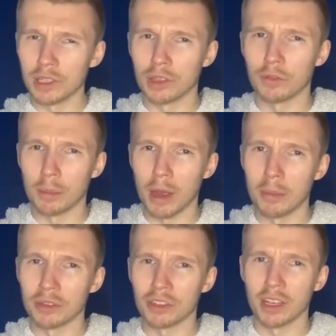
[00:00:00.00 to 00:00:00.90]
if I'm not
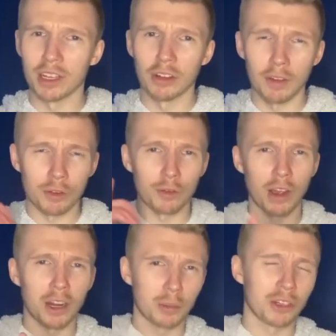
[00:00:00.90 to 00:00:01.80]
mistaken. I'll have to
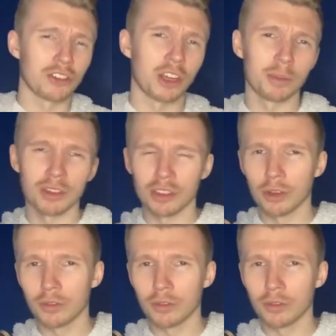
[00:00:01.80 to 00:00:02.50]
fact check myself